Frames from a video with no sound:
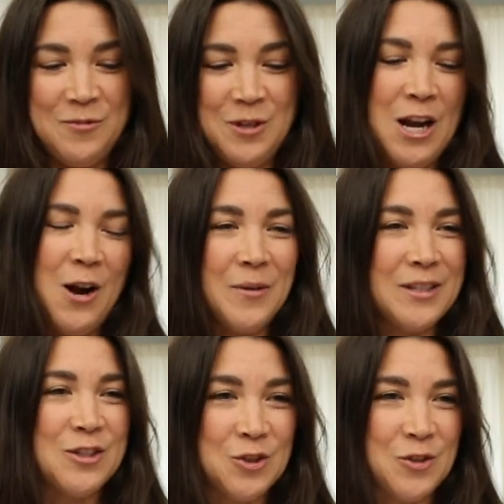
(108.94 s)
you know,
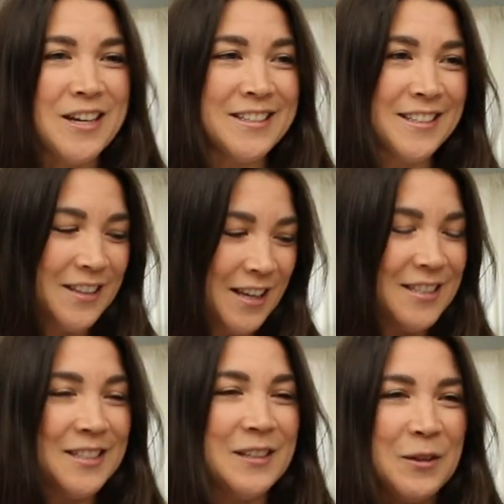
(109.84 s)
it's just crazy to like
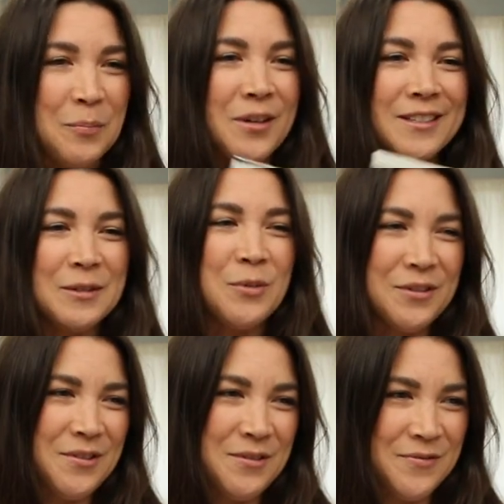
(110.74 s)
see the printed
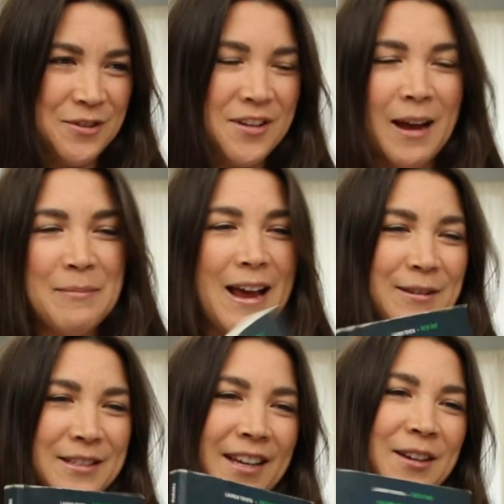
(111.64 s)
book for the first time.
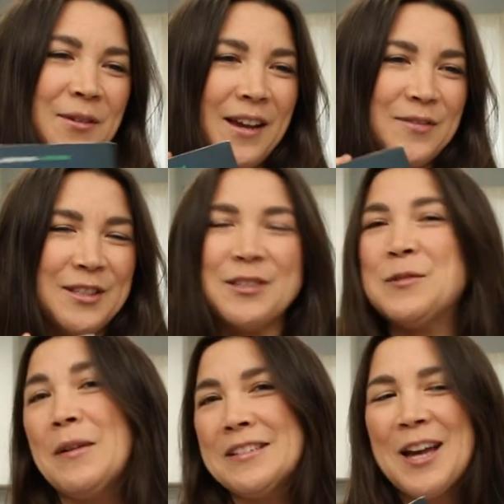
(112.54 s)
Now it's like, okay, I've seen
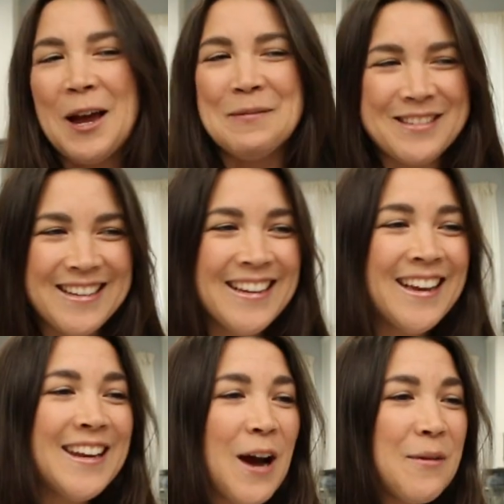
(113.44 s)
this a million times.
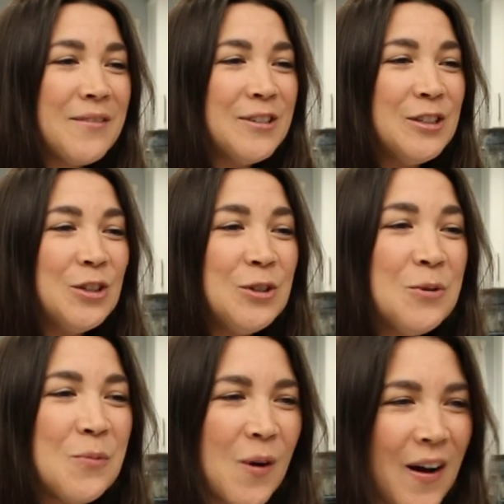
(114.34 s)
Now we have a
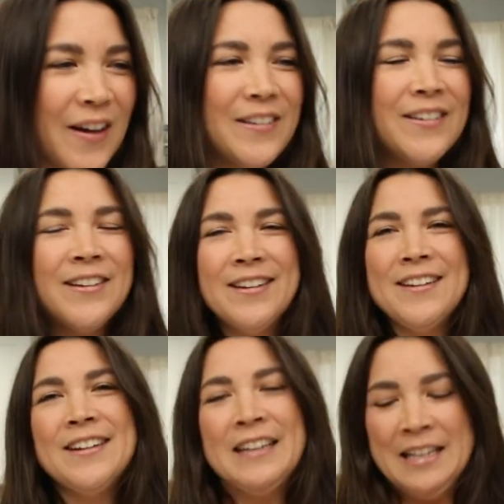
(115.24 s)
new one.
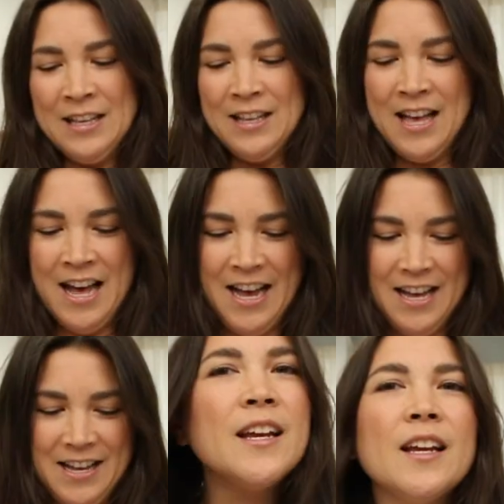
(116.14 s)

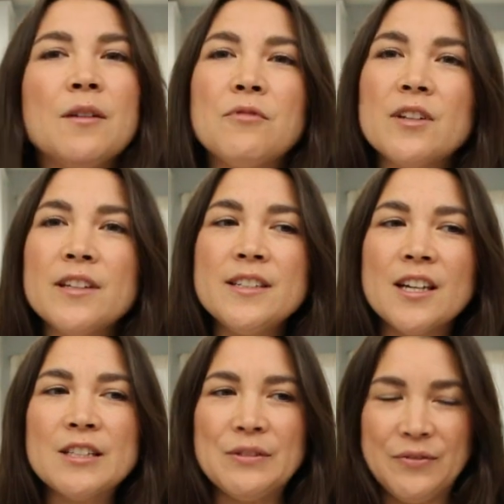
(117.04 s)
It really
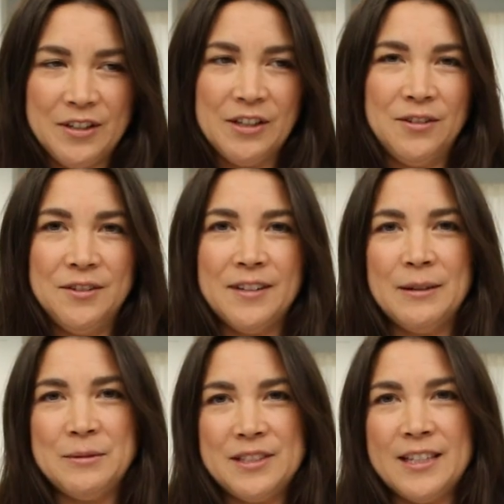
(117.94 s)
does feel,
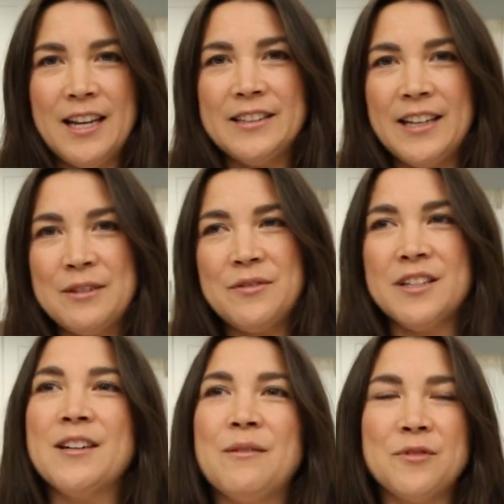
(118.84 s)
I will say, like
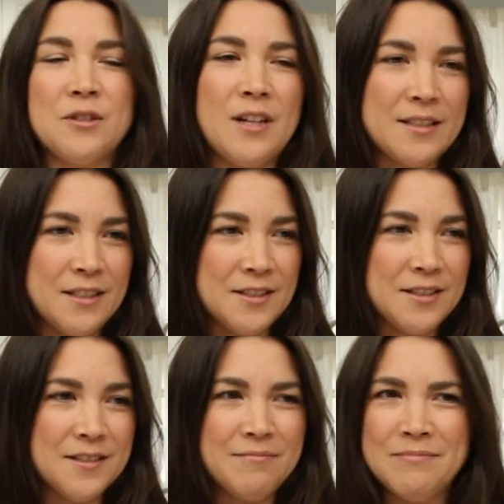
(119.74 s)
Vegan Comfort
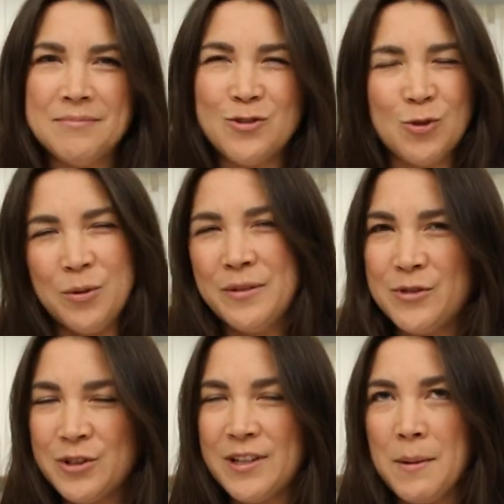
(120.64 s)
Classics sort of
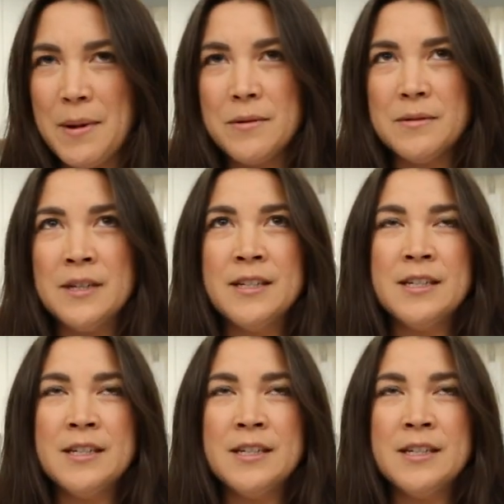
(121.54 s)
just came out.